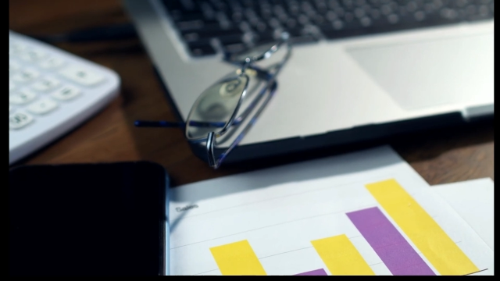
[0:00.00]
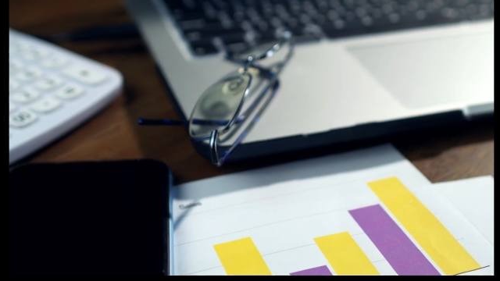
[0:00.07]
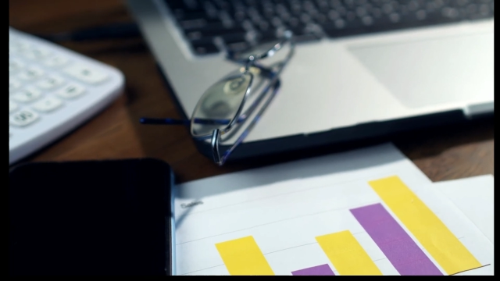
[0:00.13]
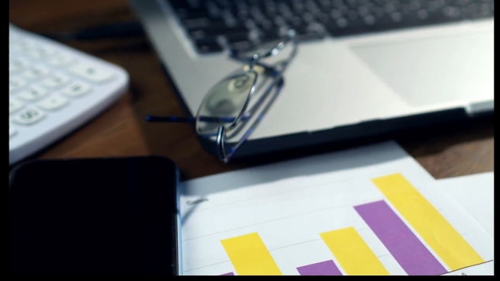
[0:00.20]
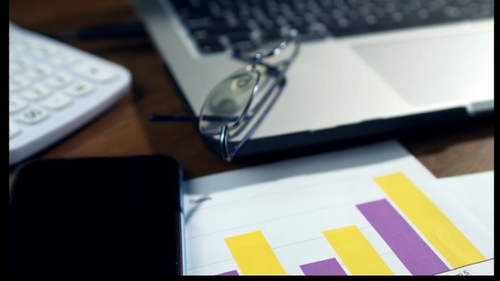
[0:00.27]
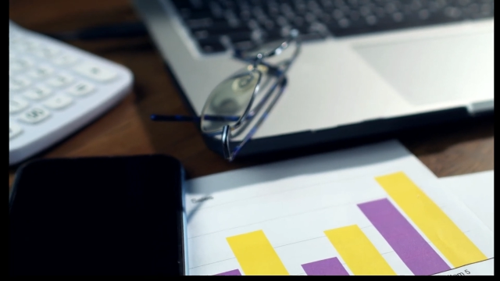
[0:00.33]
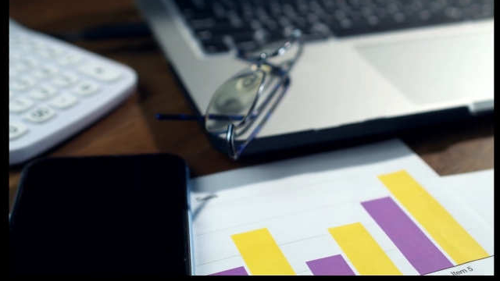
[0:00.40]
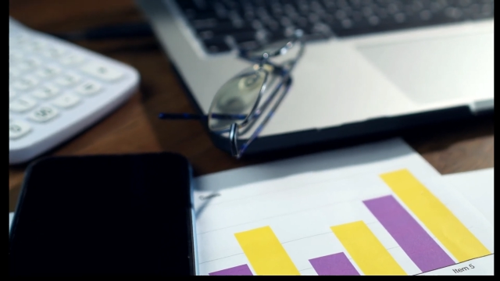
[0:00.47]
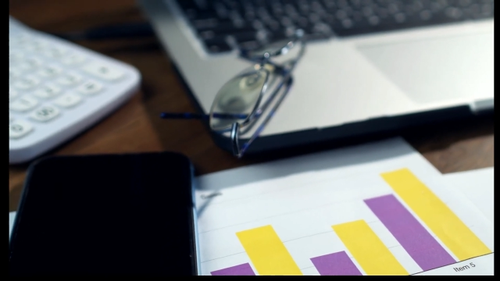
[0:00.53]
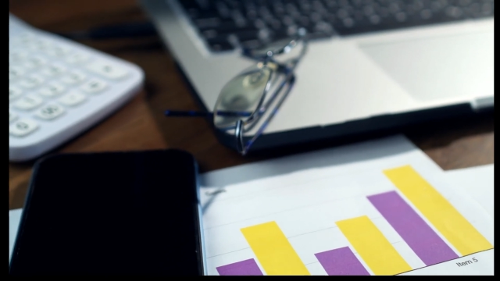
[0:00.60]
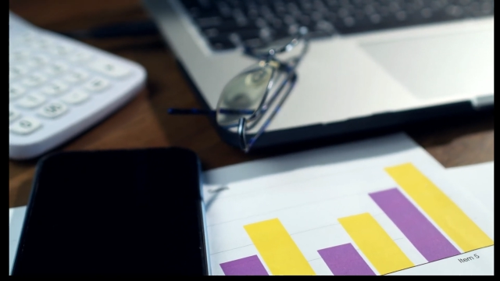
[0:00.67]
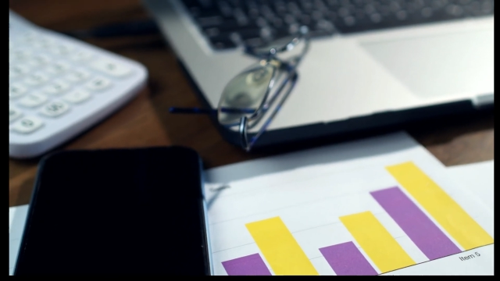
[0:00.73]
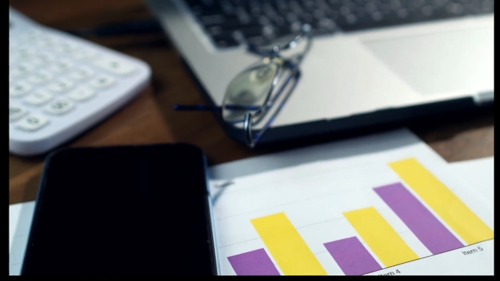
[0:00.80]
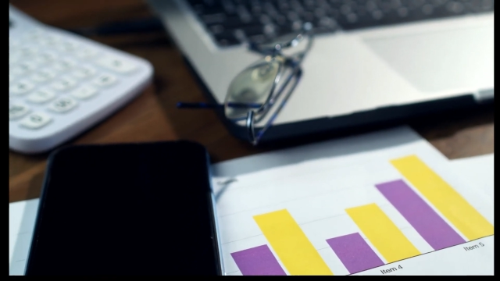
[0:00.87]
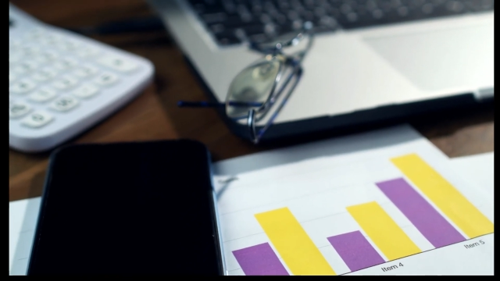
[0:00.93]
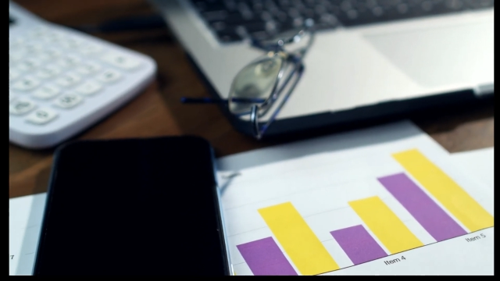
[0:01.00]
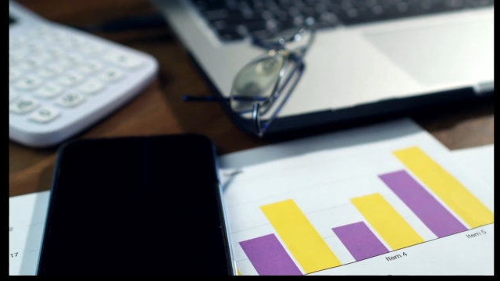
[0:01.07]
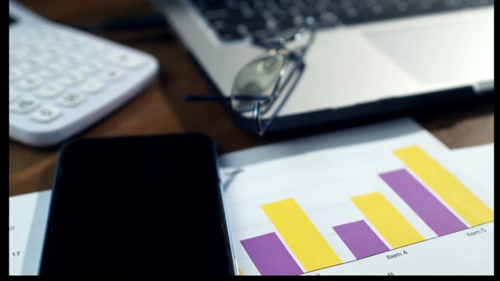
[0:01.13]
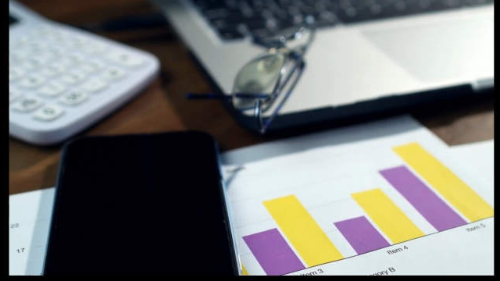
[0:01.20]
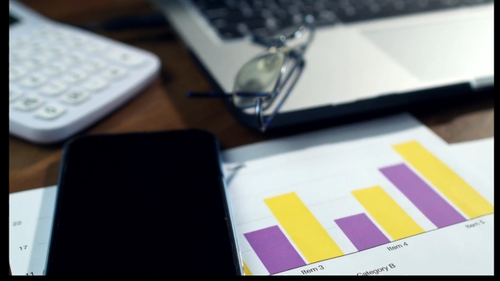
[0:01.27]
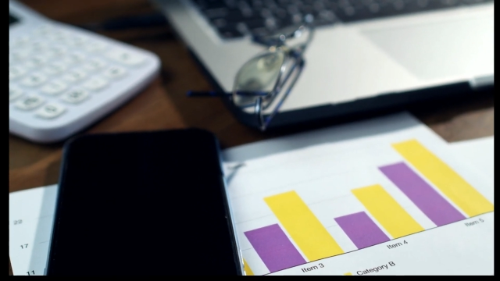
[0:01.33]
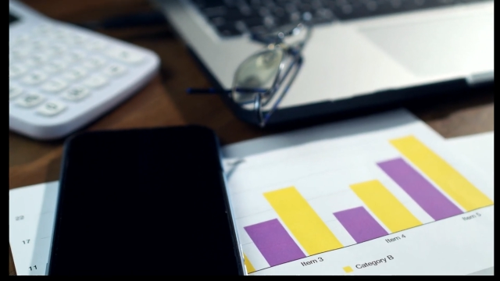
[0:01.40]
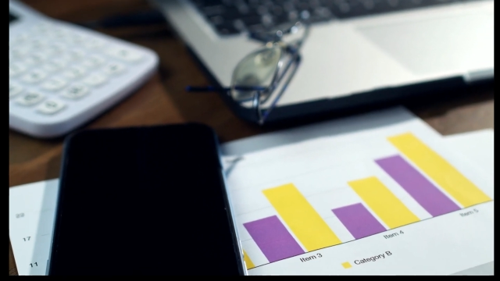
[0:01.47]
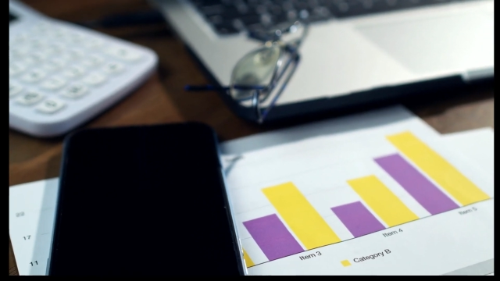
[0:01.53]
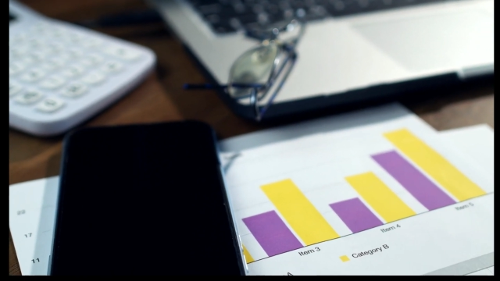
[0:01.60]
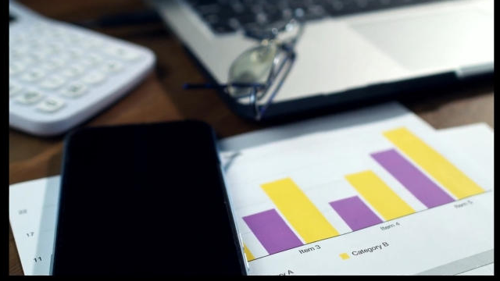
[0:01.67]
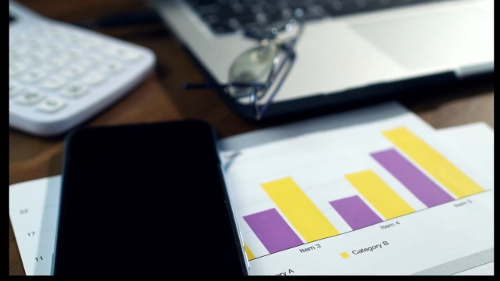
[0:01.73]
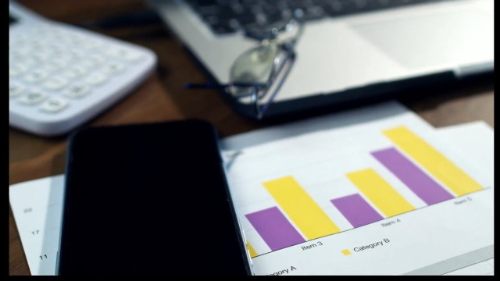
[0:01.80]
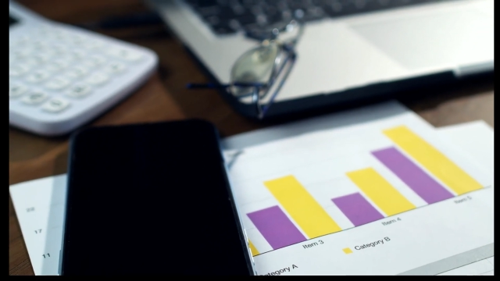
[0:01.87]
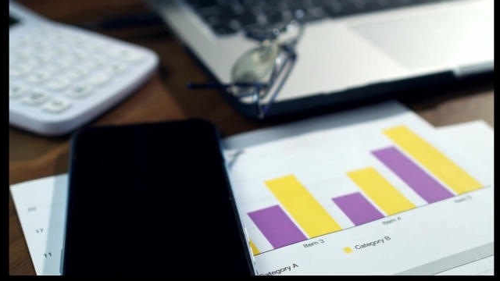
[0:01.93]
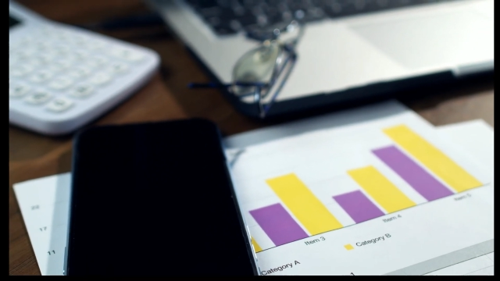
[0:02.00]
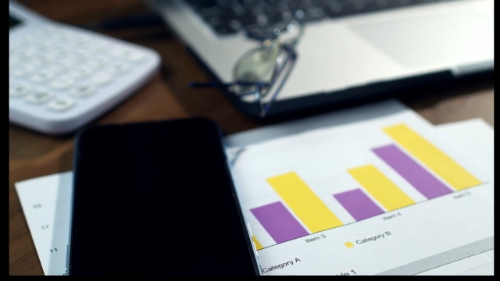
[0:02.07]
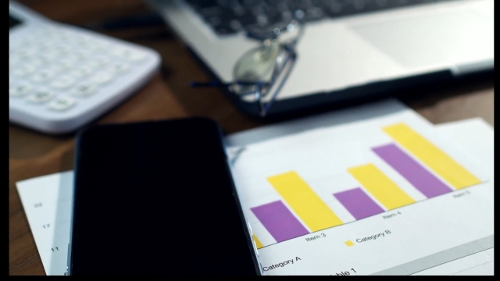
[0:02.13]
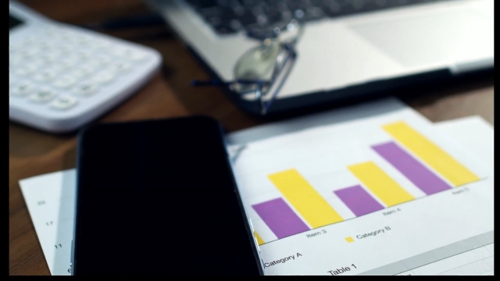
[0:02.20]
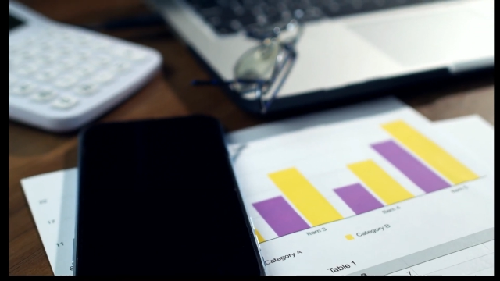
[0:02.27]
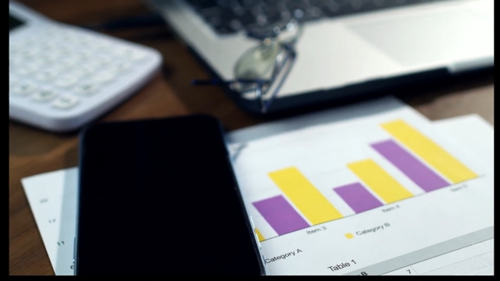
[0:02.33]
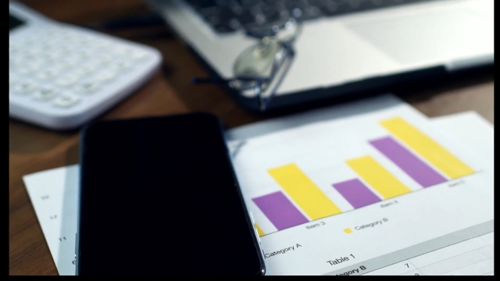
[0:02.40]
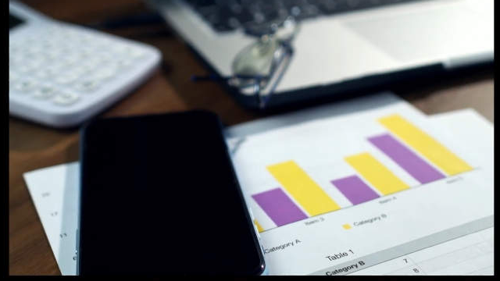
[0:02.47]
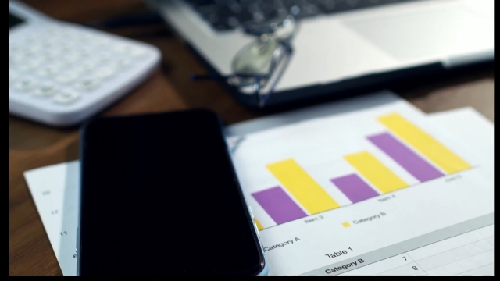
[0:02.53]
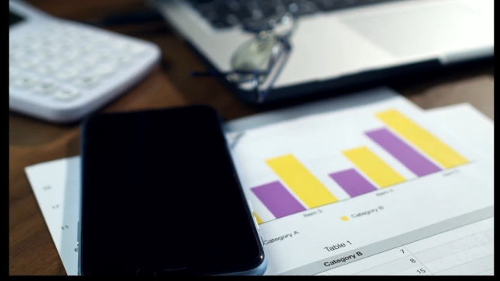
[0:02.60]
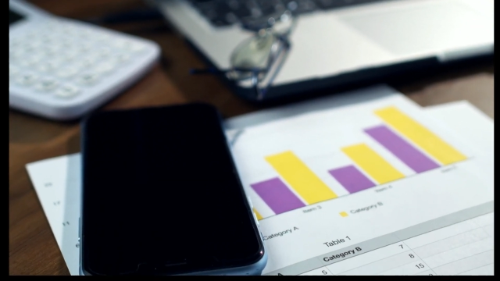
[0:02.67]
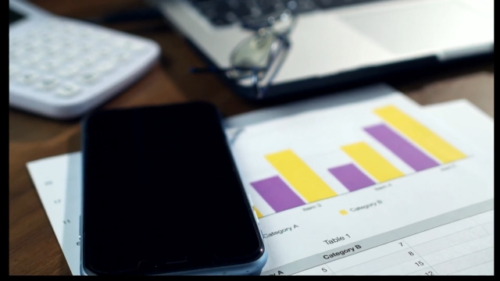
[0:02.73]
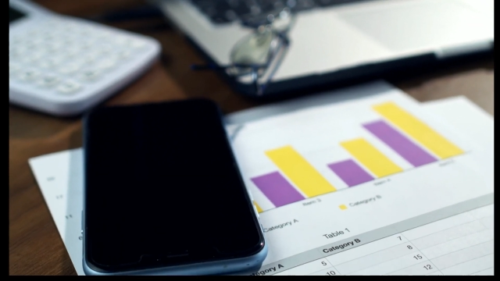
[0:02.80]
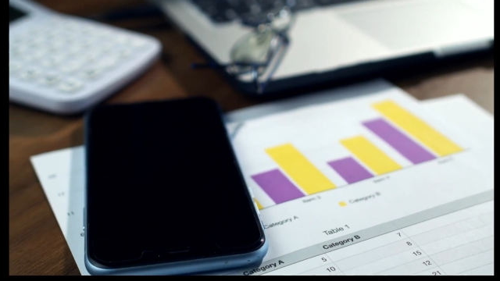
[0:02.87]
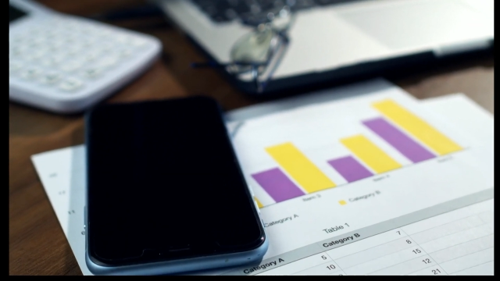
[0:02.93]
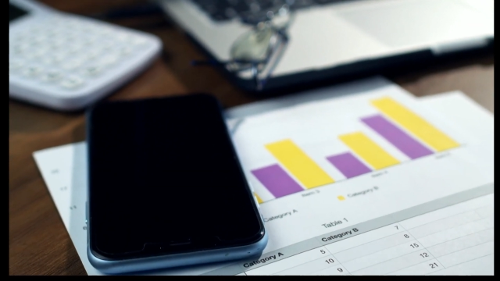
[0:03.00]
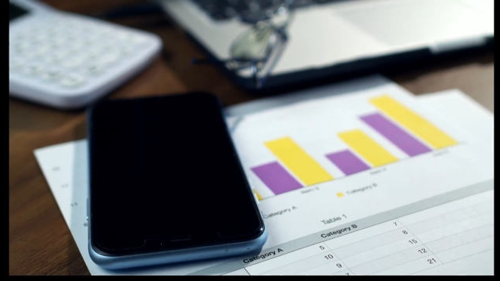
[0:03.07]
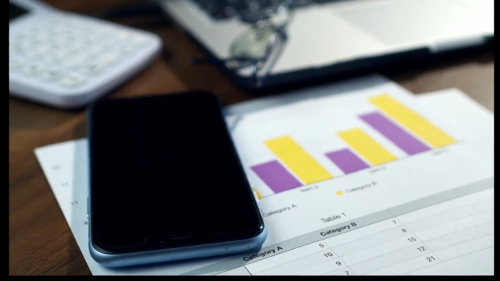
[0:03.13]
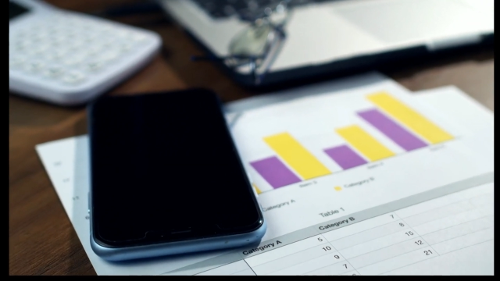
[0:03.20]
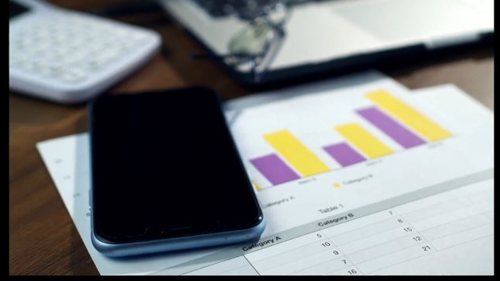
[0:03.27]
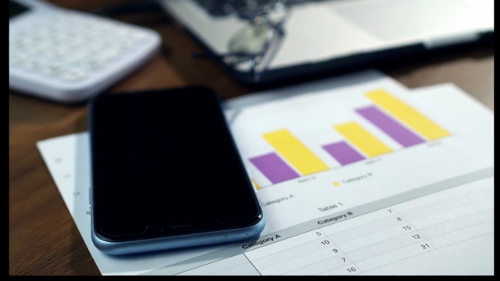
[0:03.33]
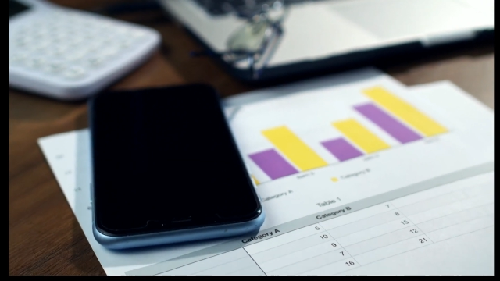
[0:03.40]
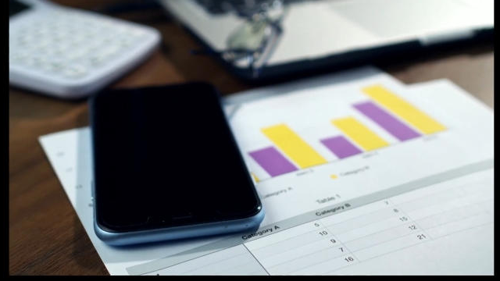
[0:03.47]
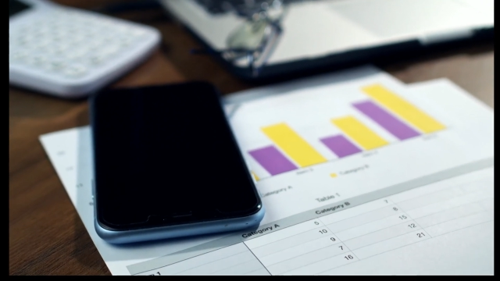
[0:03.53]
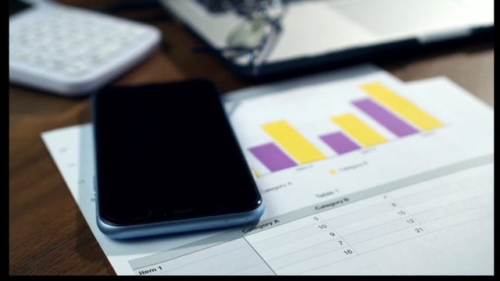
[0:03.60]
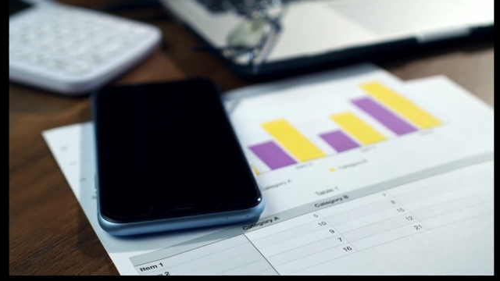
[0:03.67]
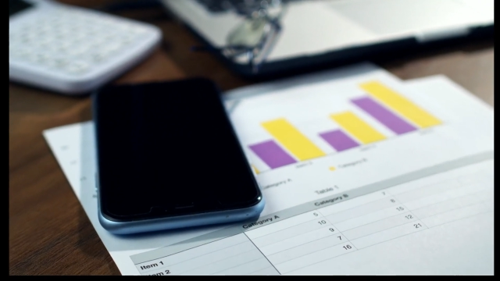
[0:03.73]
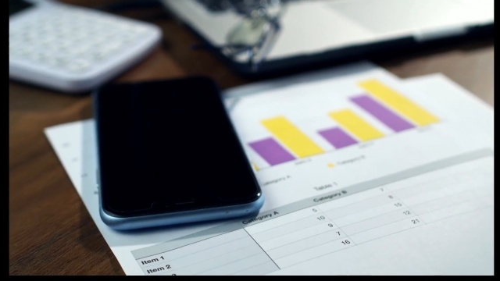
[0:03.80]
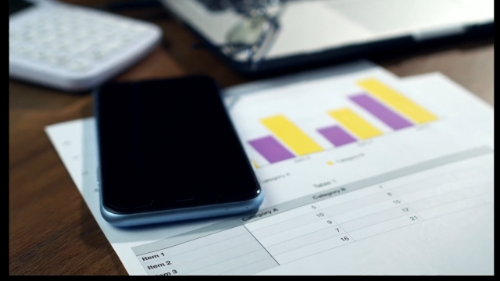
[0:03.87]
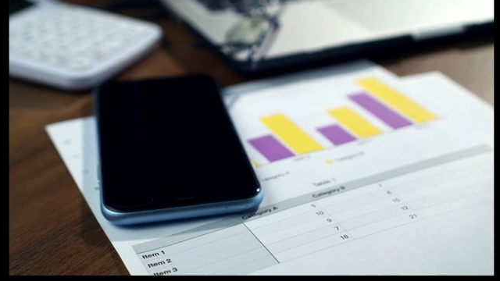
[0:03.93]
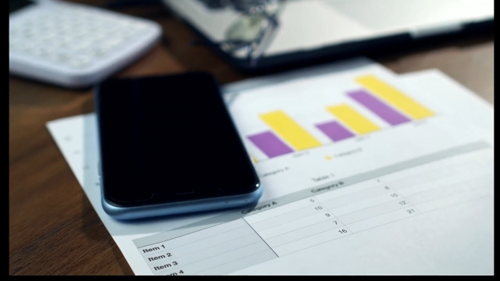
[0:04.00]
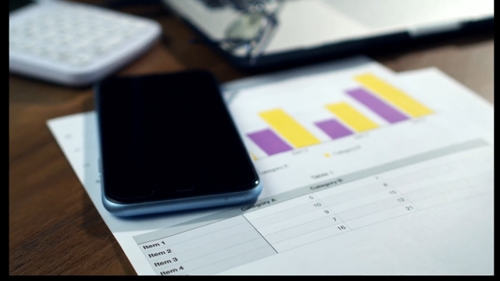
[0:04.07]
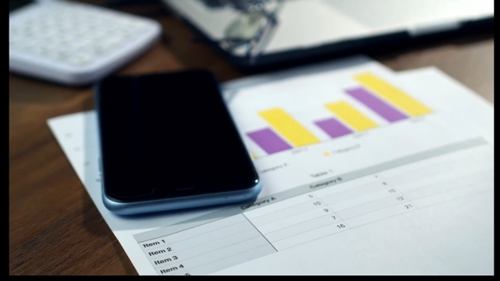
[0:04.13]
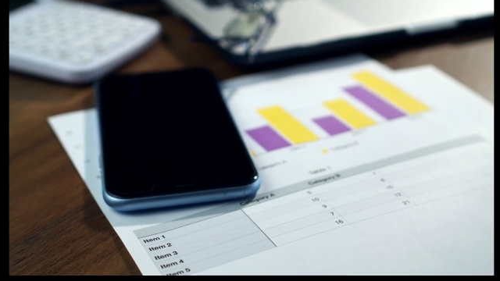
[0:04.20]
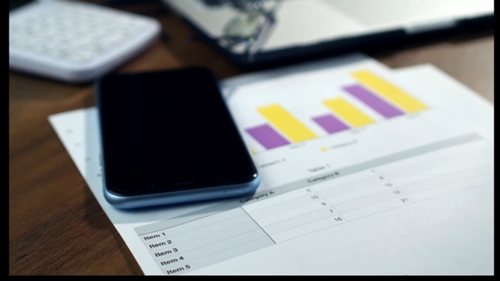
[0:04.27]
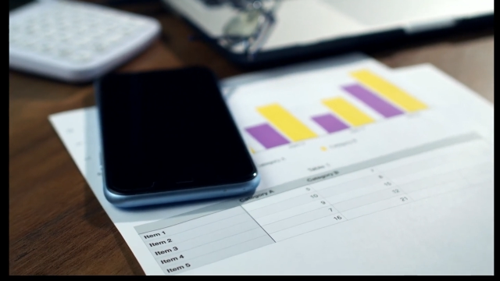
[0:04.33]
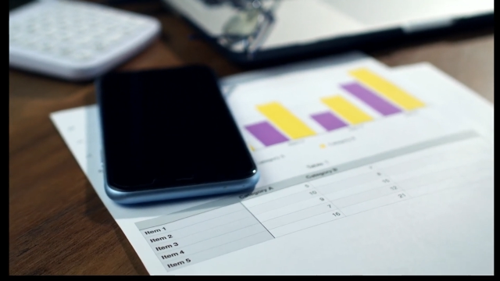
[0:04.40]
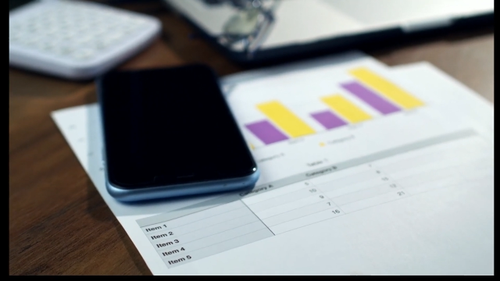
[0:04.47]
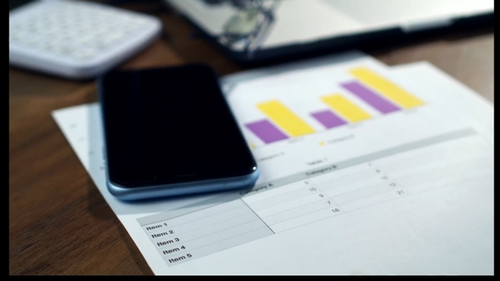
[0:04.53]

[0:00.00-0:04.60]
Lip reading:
No face is visible, so there are no lips to read.